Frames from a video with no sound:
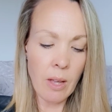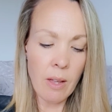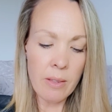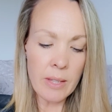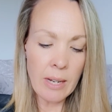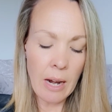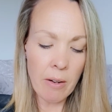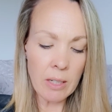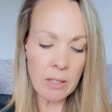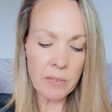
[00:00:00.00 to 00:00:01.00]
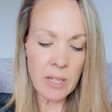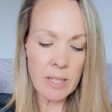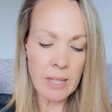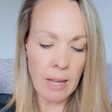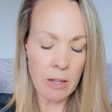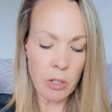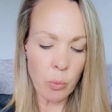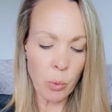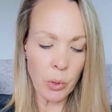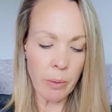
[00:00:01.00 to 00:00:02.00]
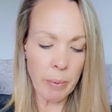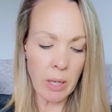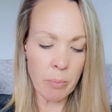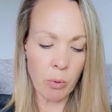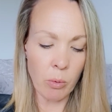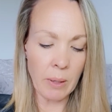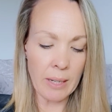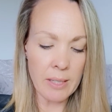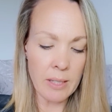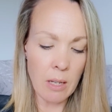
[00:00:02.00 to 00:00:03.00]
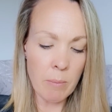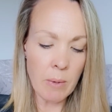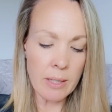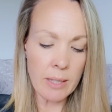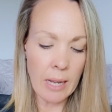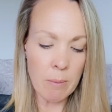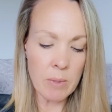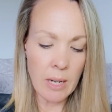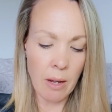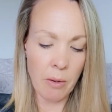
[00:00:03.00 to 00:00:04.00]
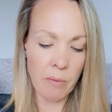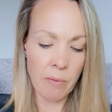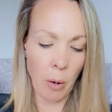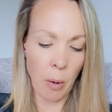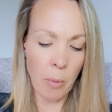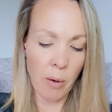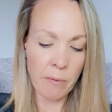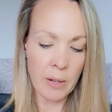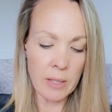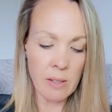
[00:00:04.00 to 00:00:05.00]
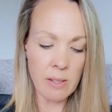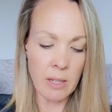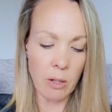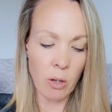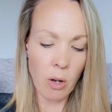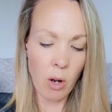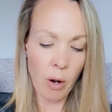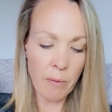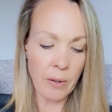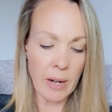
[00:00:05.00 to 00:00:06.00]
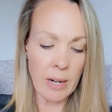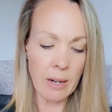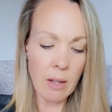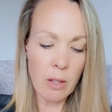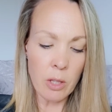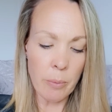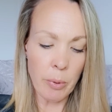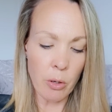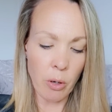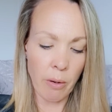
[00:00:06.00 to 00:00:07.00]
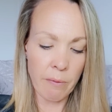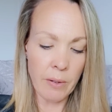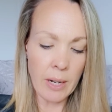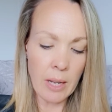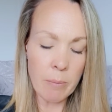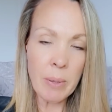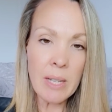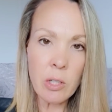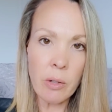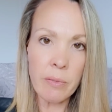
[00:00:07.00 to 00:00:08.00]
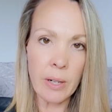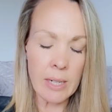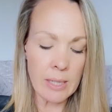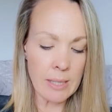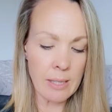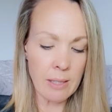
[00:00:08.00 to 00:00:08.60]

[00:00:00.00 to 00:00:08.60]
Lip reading: Then Aaron lifted his hand toward the people, blessed them, and came down from offering the sin offering, the burnt offering, and peace offerings.